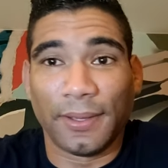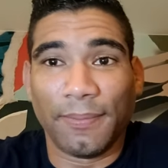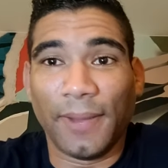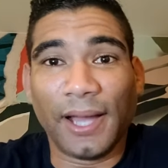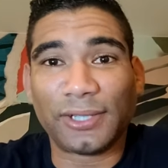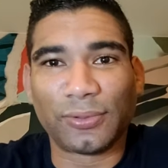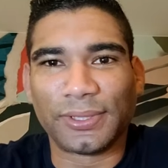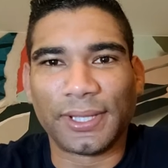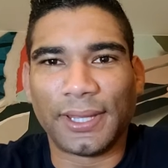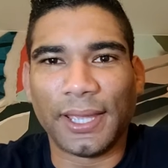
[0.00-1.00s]
March
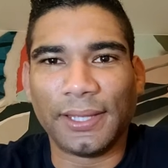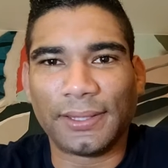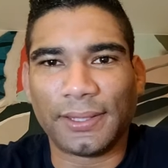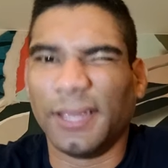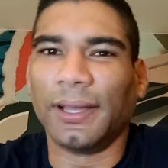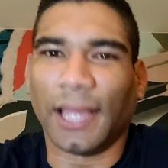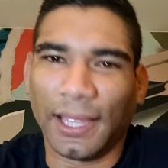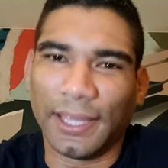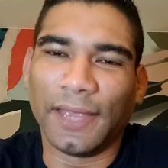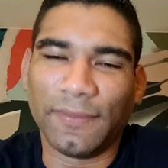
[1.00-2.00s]
was the date. Yeah,
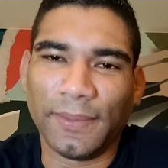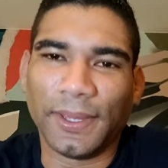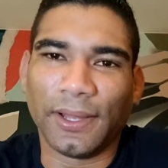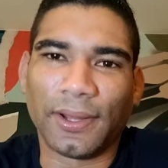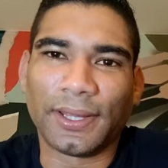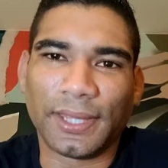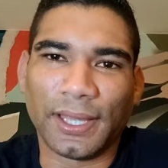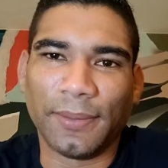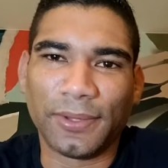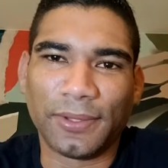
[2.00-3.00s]
it gave me a lot of
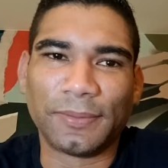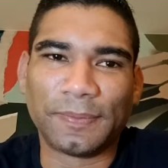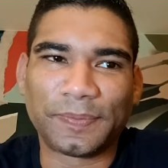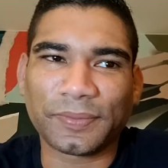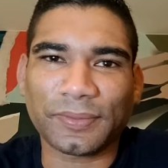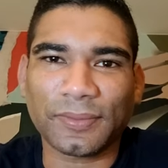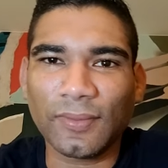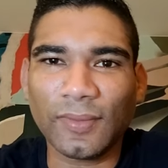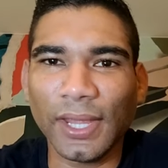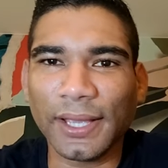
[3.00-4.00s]
time to,
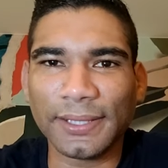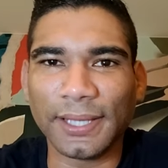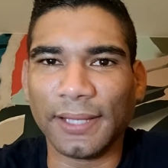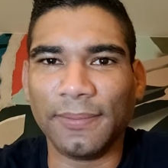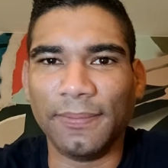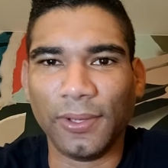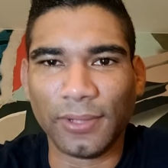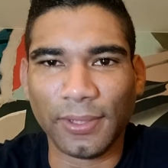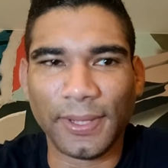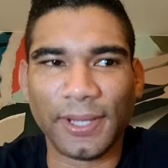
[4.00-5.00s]
like I said,
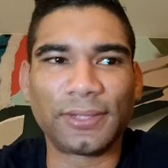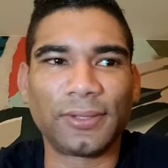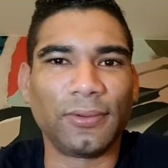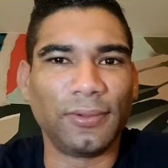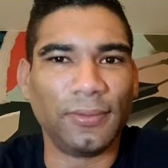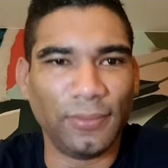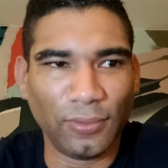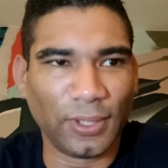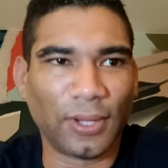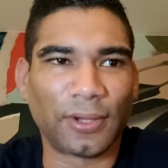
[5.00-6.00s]
build the muscle,
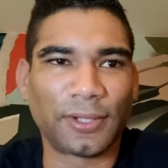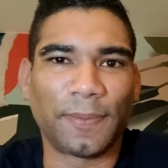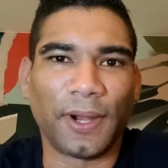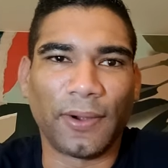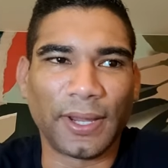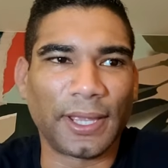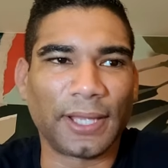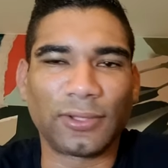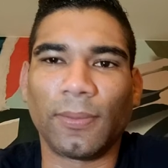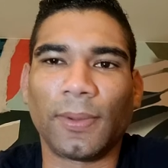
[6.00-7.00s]
do a lot of sparring,
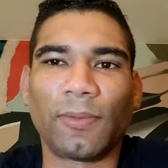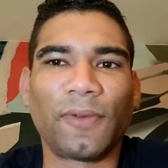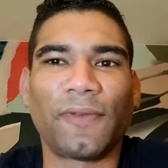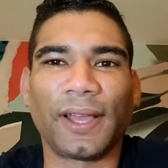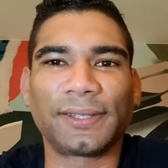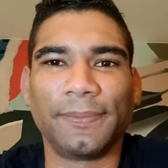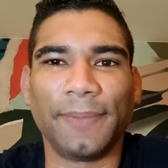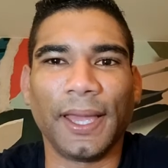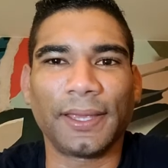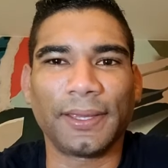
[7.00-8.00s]
get all my reflex
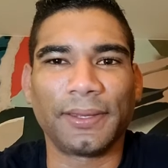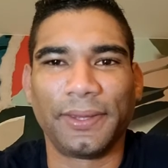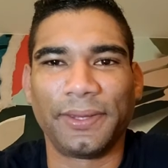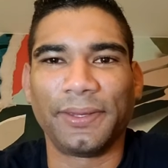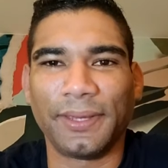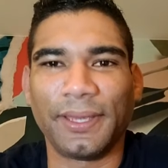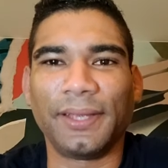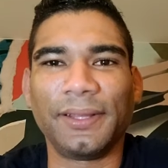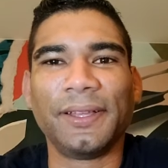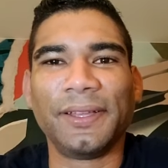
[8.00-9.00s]
back.
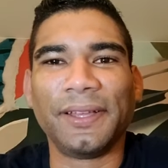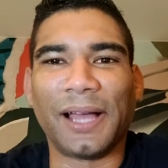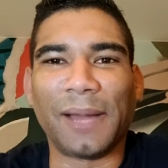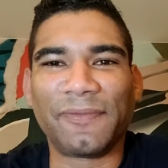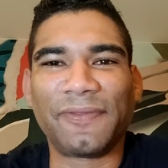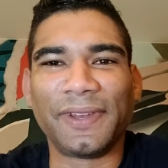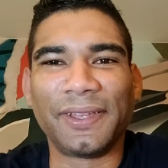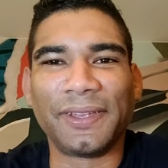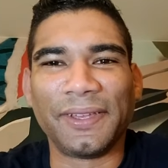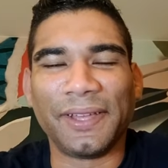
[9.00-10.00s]
And
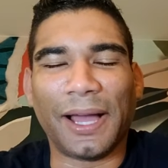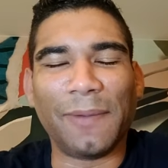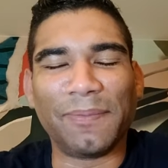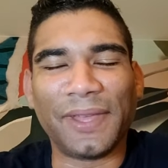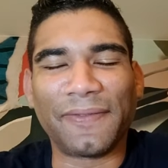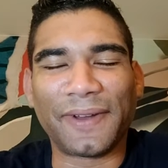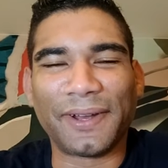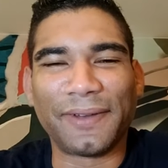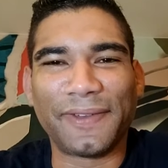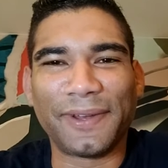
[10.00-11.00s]
I'm
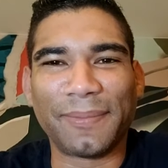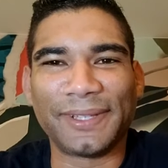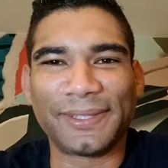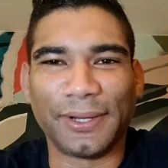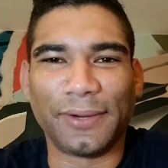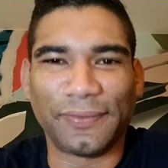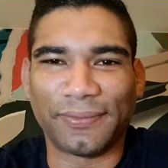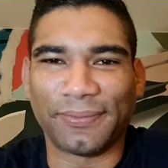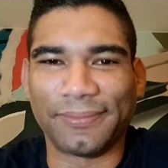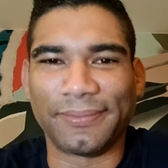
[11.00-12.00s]
definitely feeling myself,
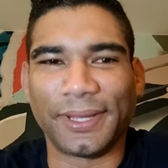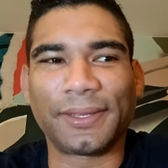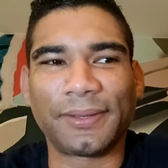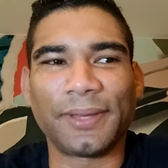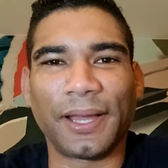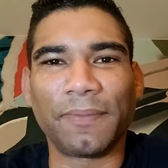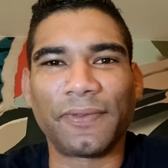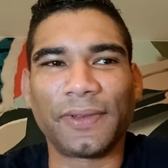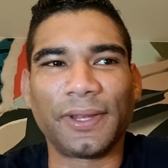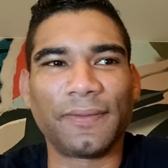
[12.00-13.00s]
like I'm
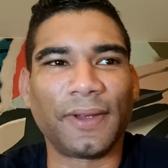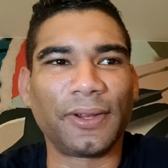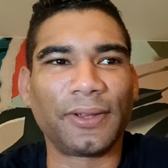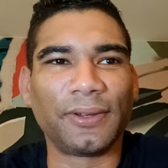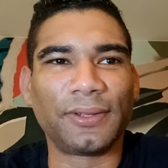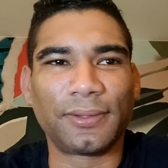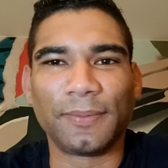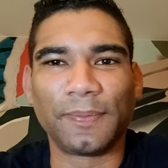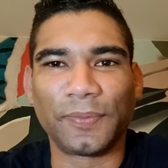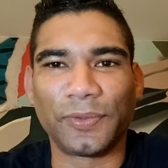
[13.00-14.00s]
feeling very good
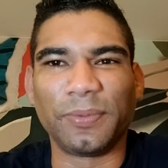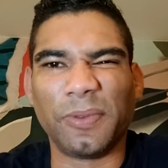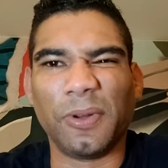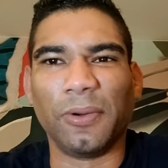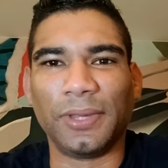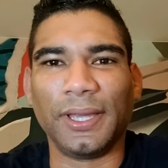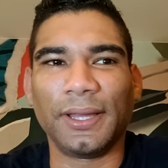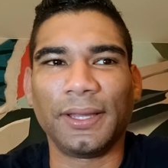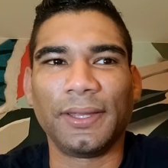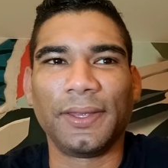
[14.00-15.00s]
to go
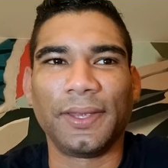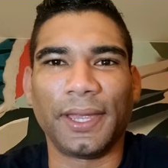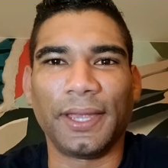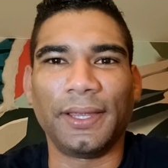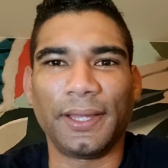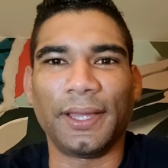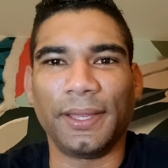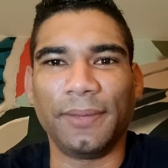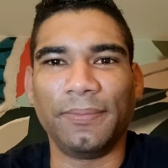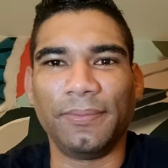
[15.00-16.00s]
there
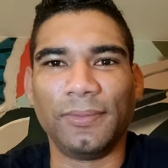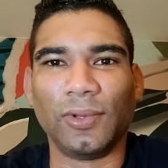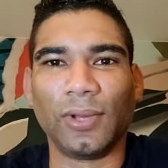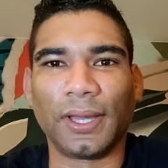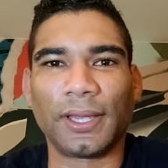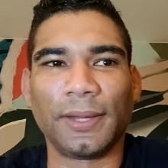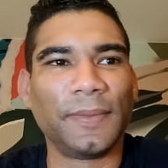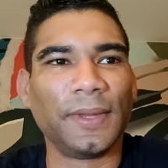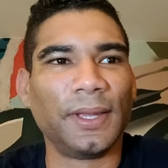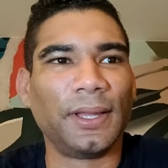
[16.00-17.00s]
and do like
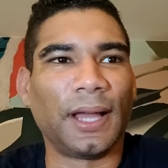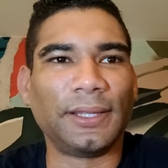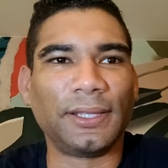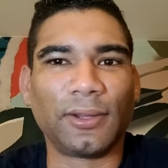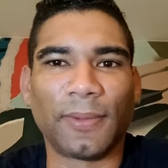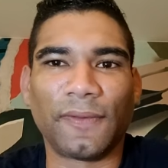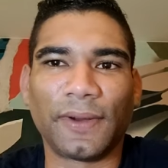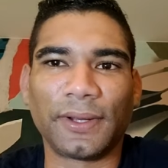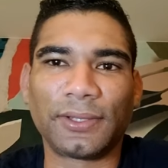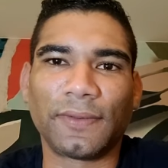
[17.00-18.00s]
I did on my
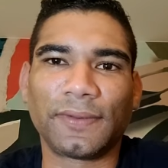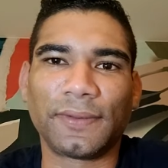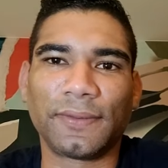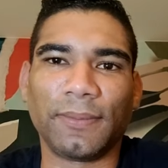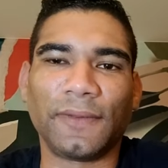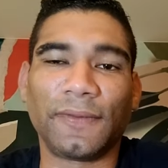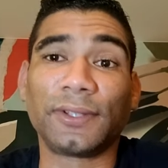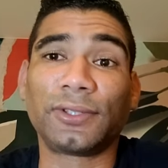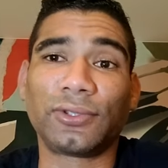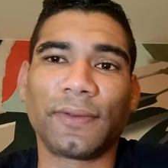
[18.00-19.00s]
first UFC, my
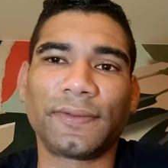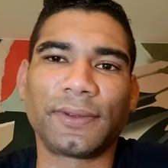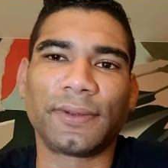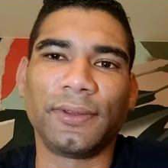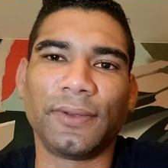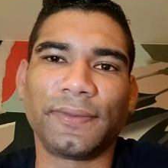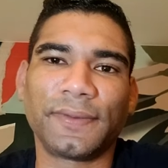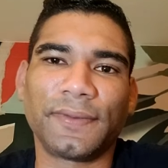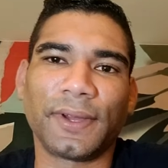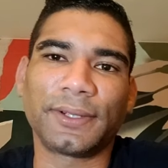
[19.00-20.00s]
first two UFC
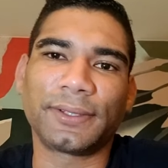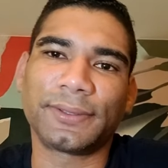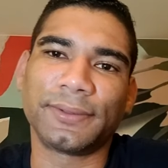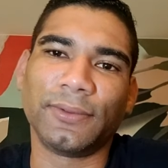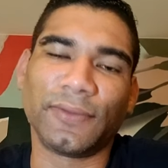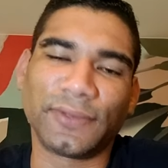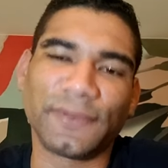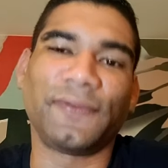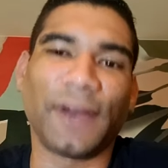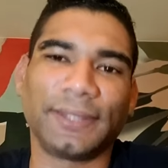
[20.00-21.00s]
fighters, UFC
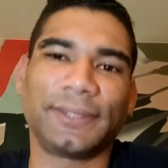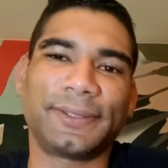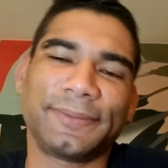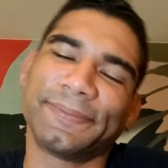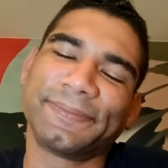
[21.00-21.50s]
fights.